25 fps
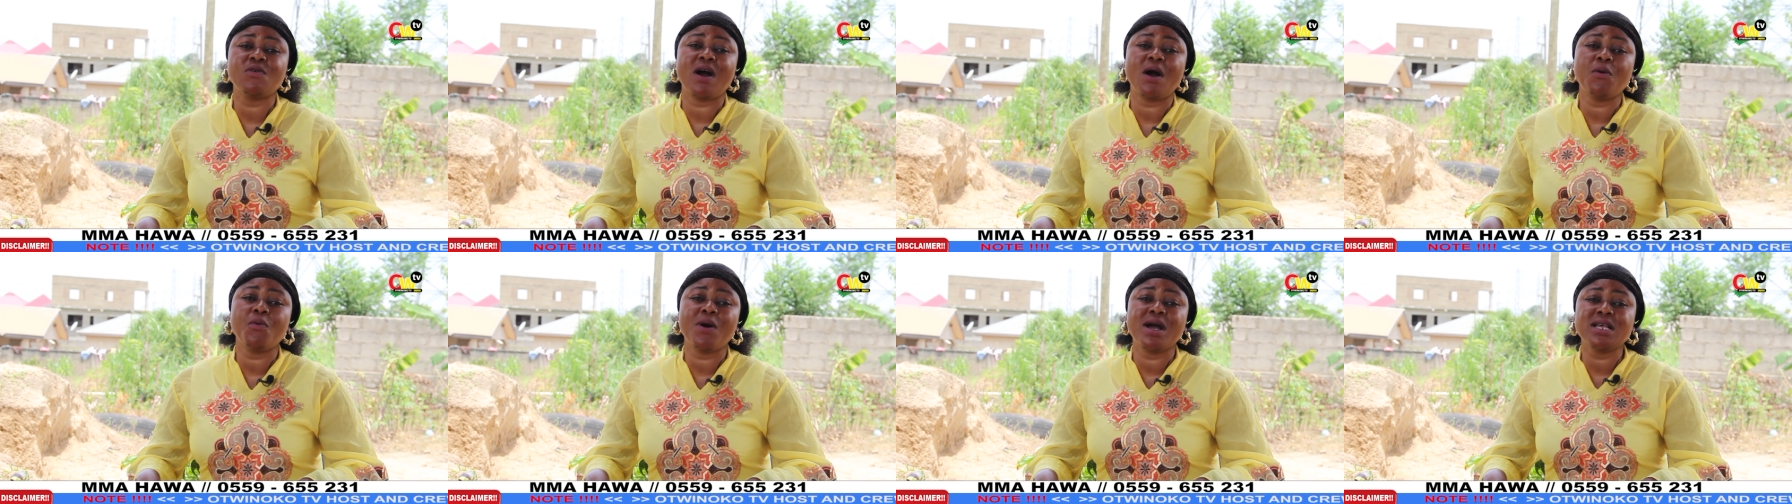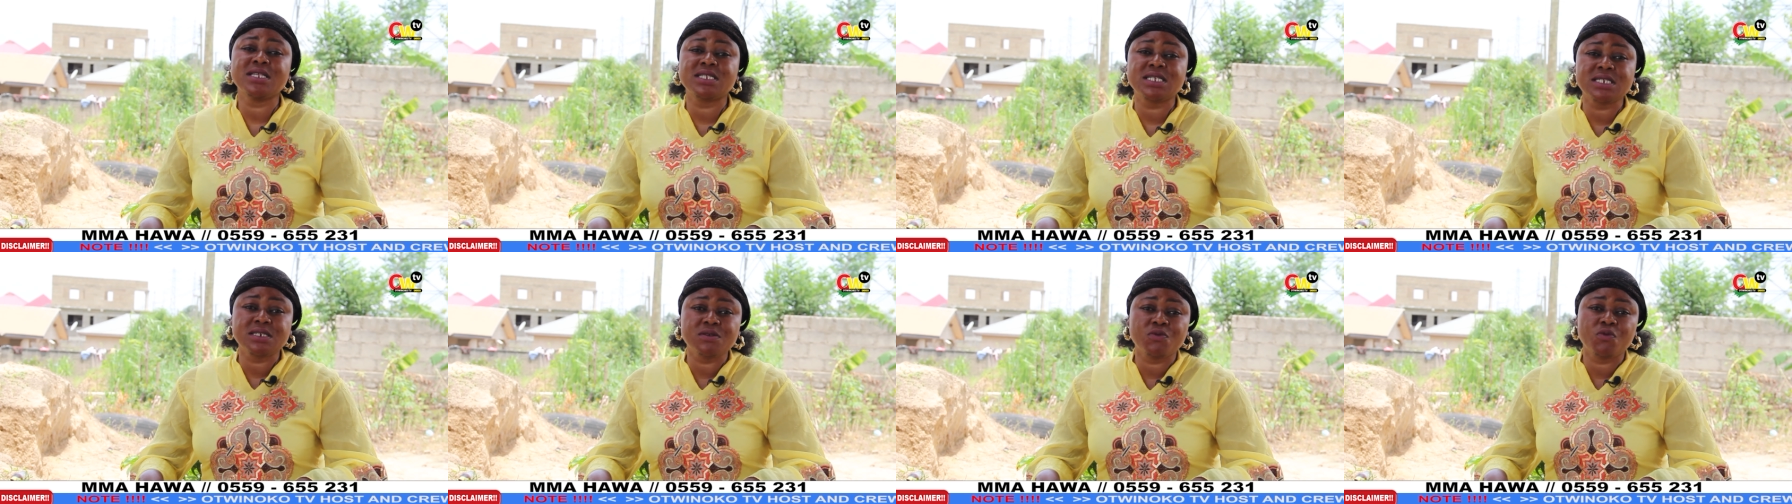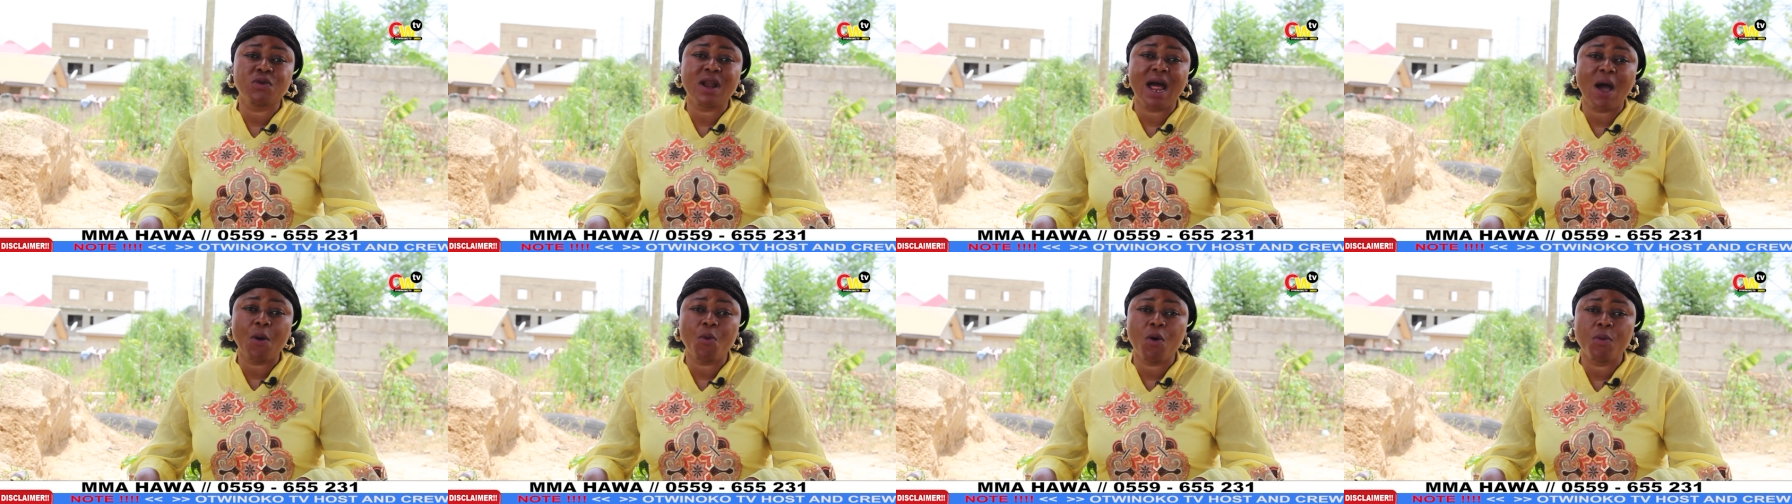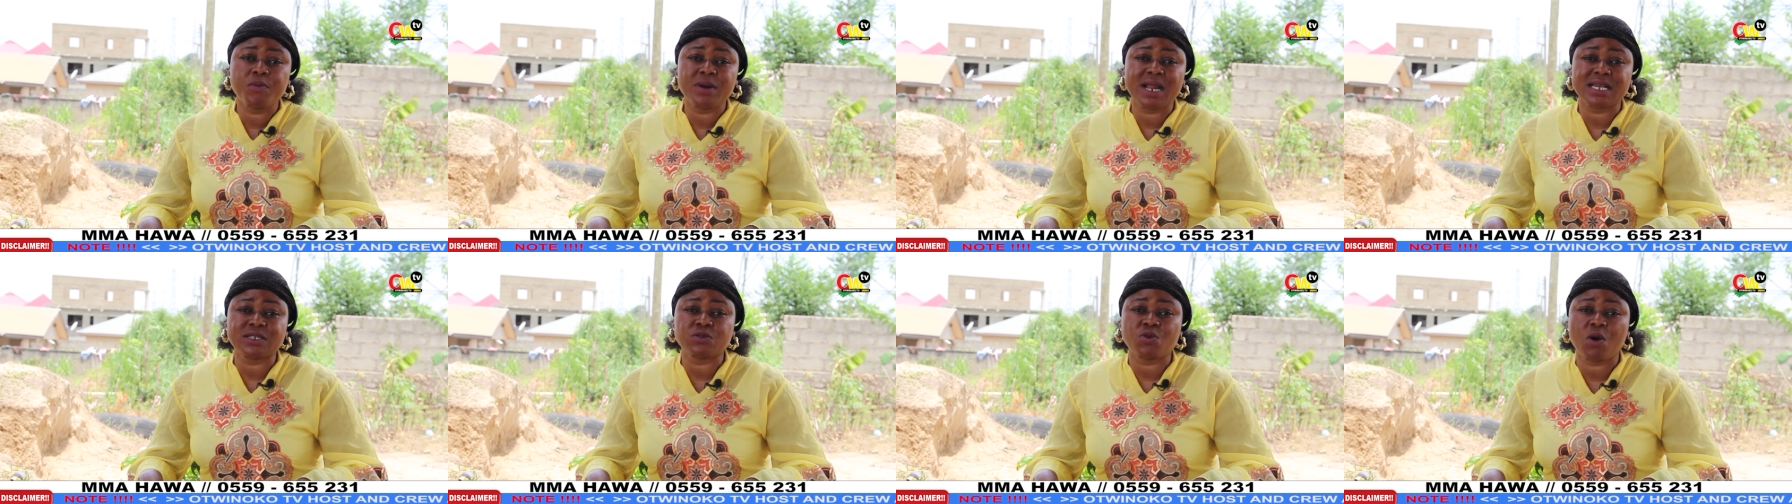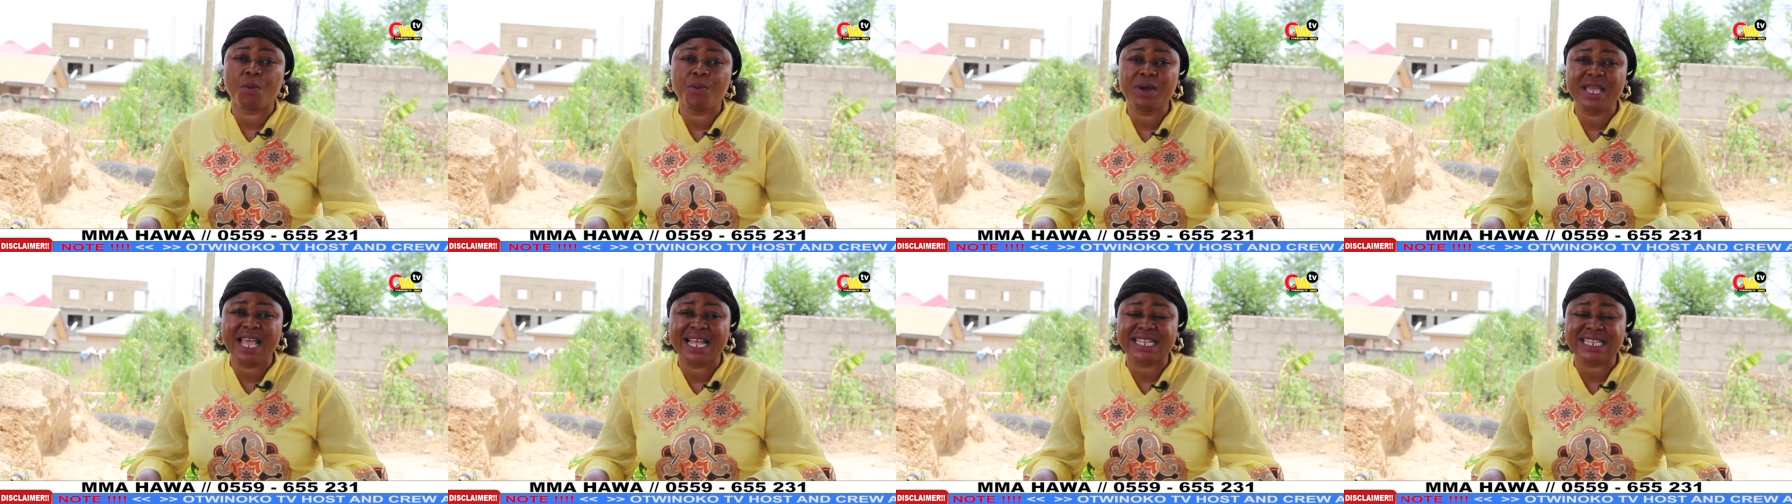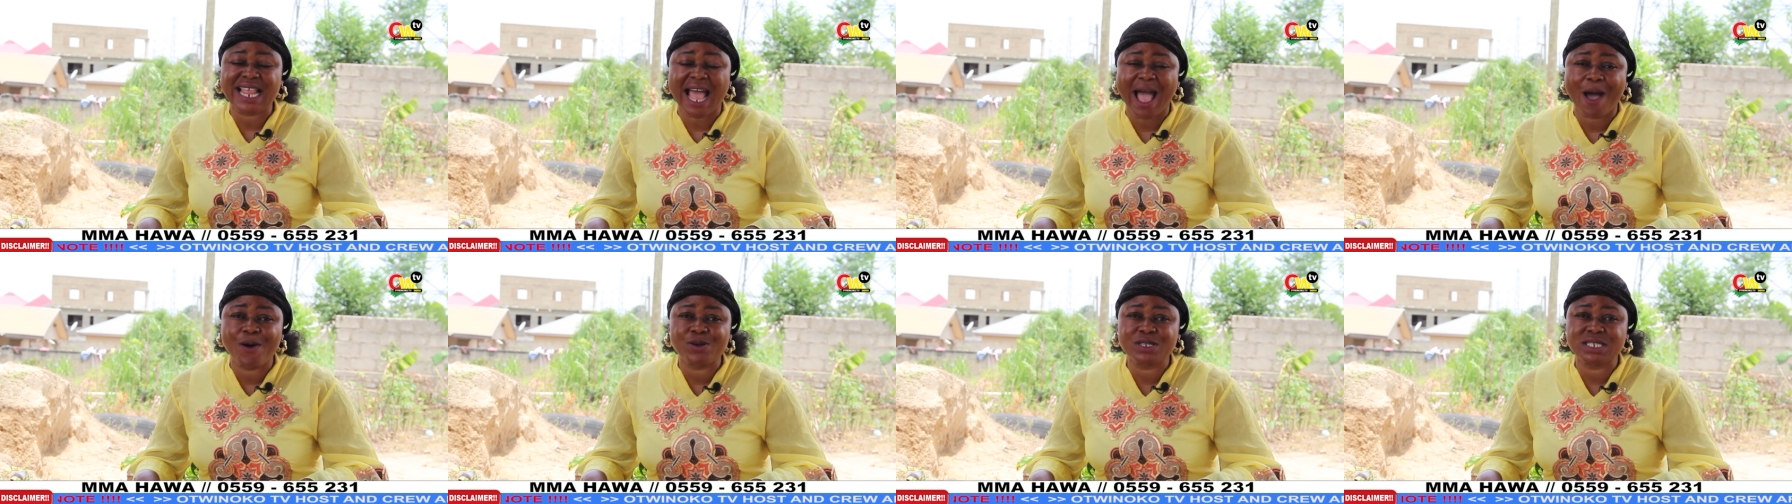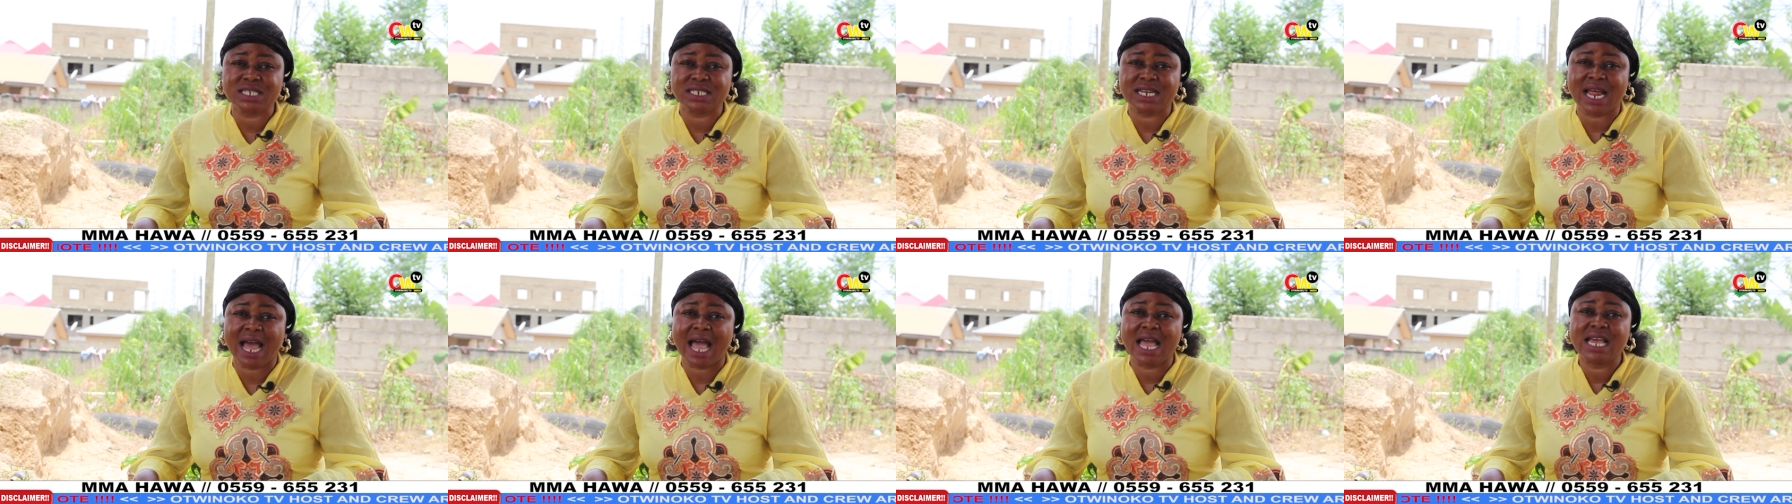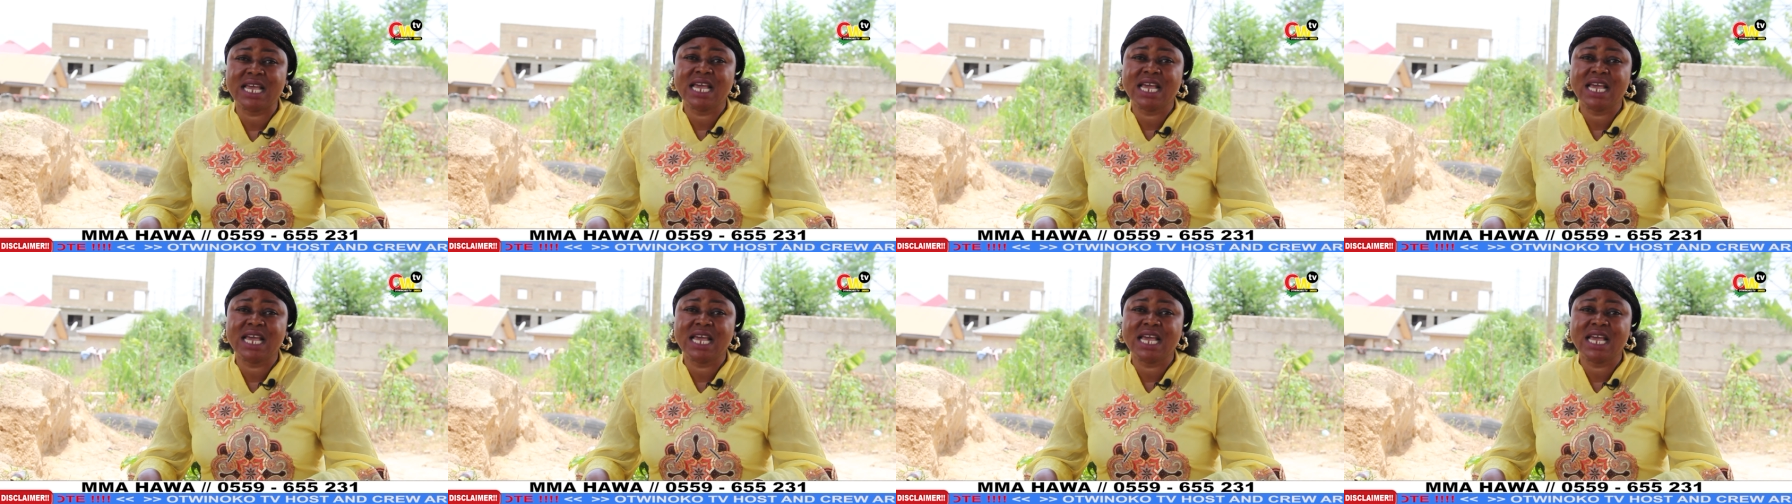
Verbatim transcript: one one city crowd woman, so a thousand.